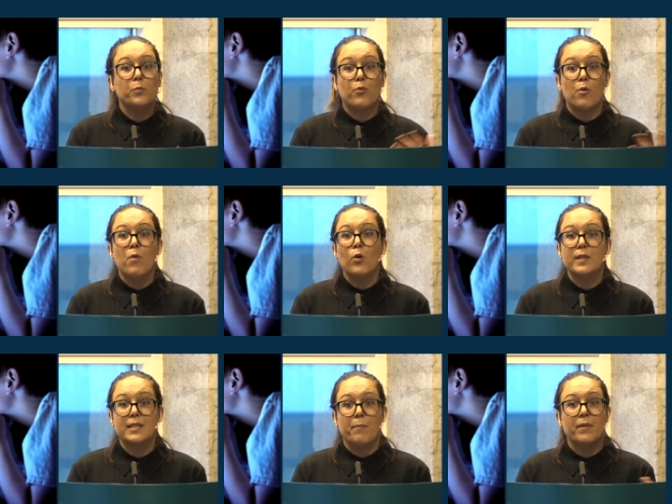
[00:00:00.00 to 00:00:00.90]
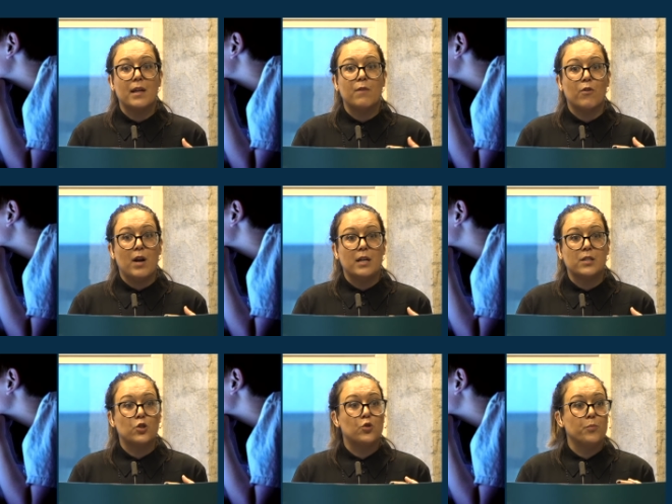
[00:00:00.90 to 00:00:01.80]
would promote something for us
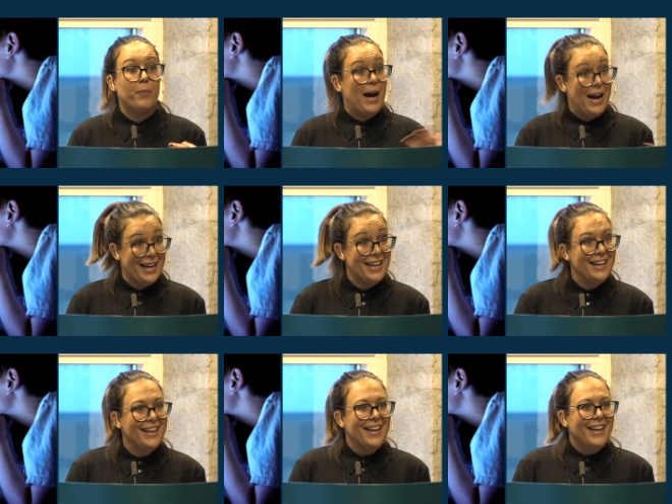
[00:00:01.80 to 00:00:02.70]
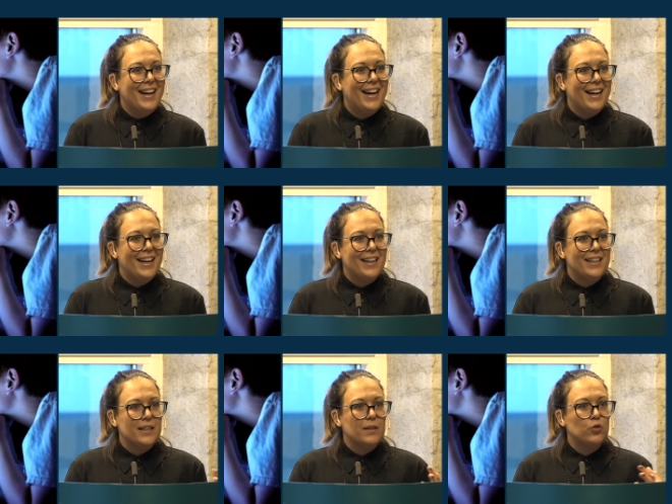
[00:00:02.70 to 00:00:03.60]
us to buy,
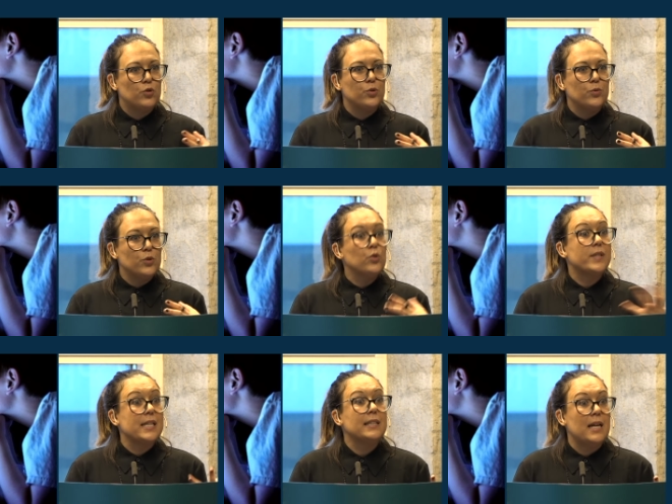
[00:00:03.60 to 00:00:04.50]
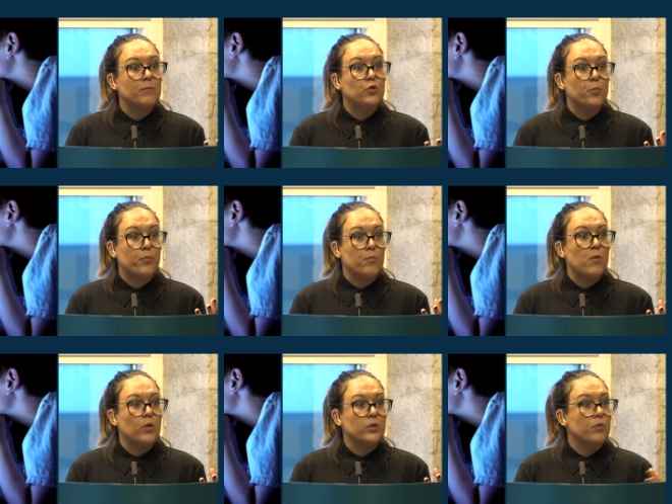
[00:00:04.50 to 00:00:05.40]
uh, to using them to
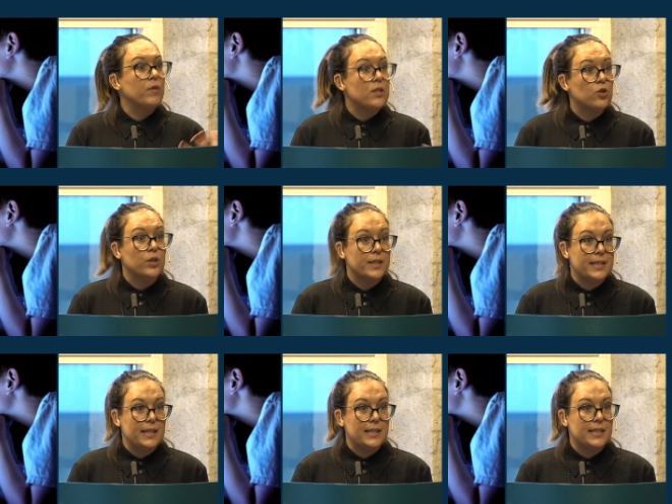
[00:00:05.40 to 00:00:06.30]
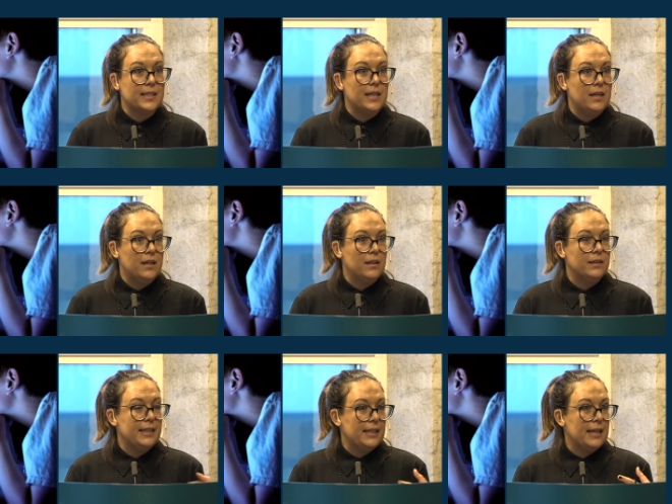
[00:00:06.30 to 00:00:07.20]
promote the resources uh,
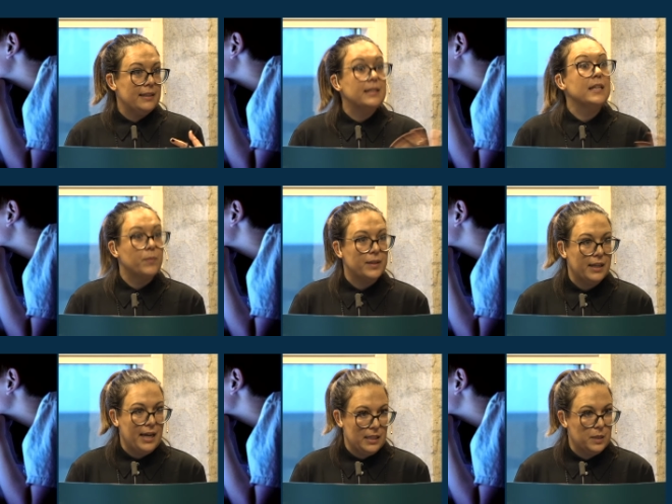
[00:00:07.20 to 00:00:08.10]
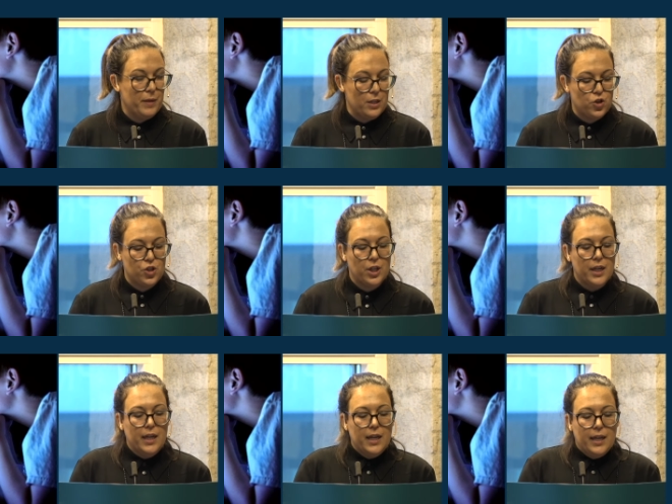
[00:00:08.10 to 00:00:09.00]
that can deal with the hate speech.
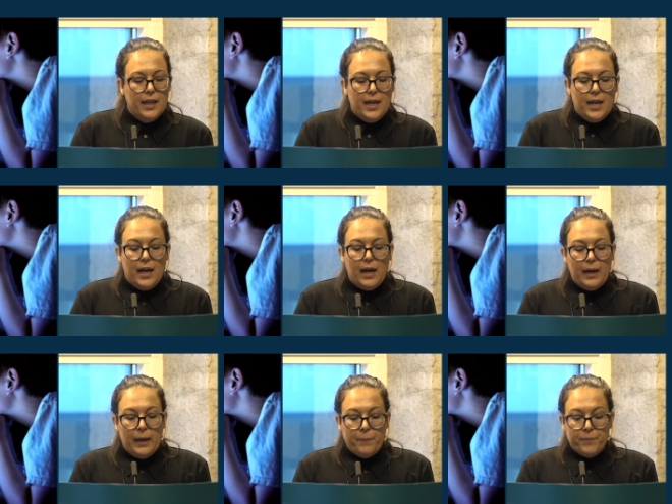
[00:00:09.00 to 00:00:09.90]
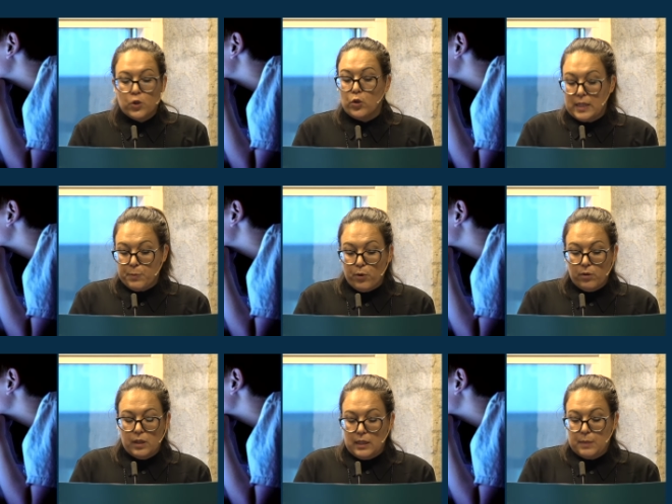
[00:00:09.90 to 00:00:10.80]
Um, so it's
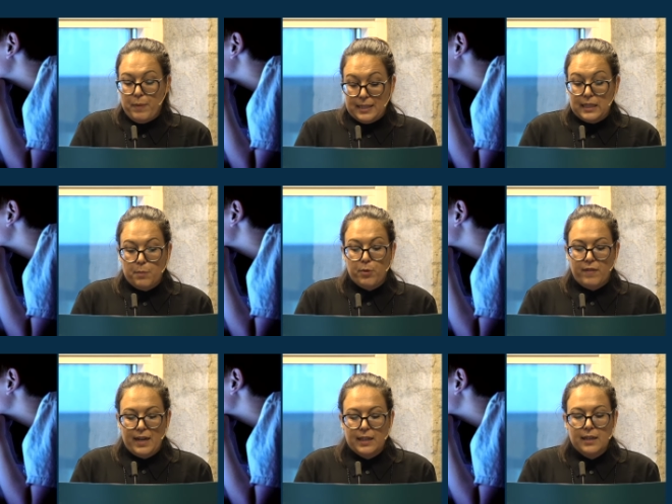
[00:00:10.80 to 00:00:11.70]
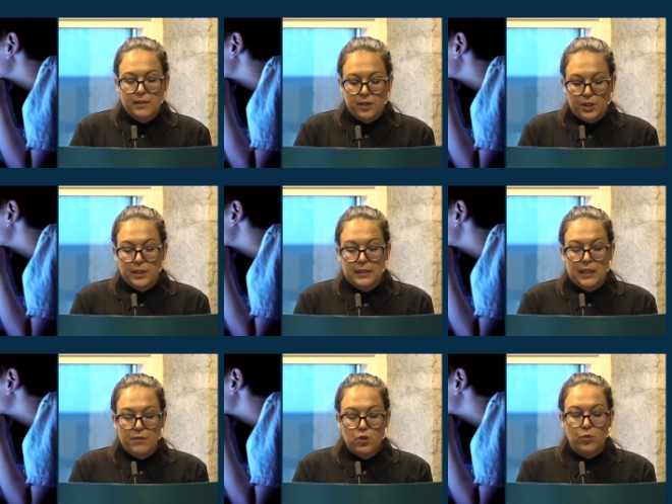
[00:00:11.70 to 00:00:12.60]
it's basically providing
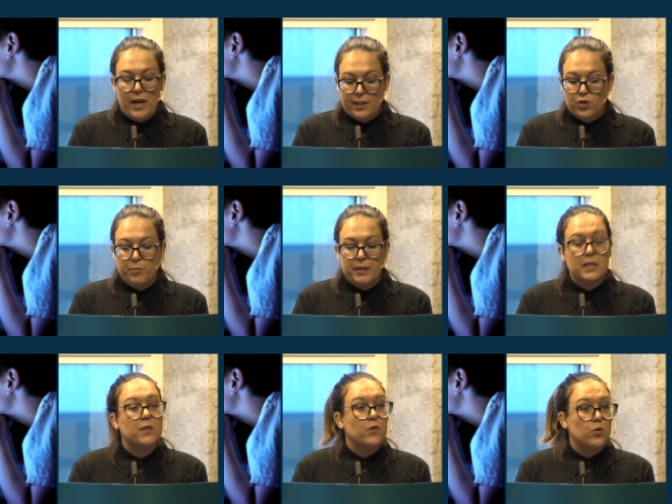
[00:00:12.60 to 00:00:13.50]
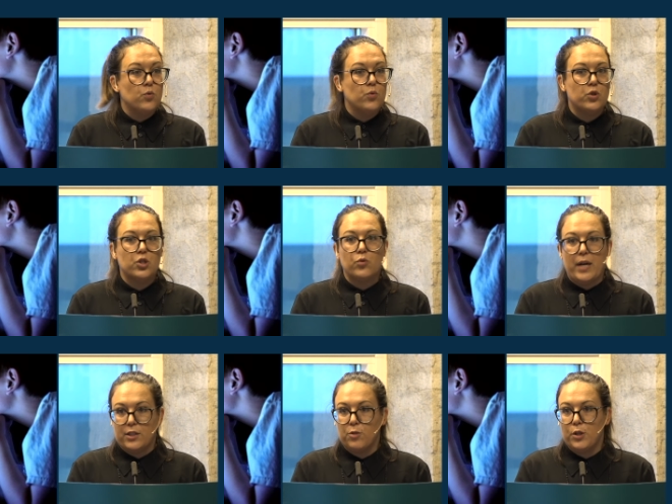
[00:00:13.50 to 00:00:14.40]
alternatives to extremist views, to
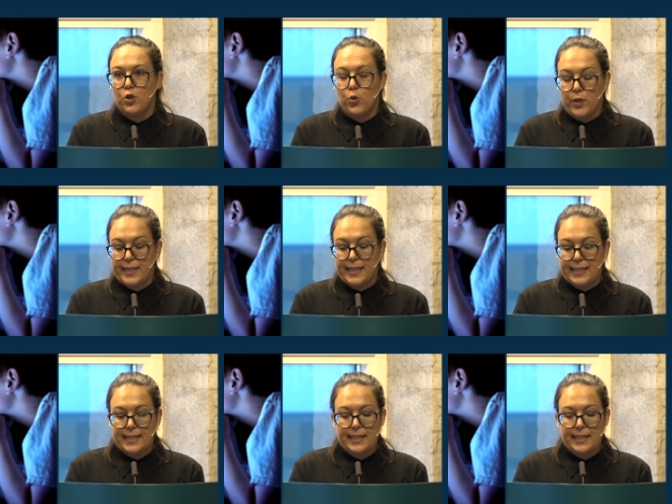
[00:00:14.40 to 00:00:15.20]
extremist choices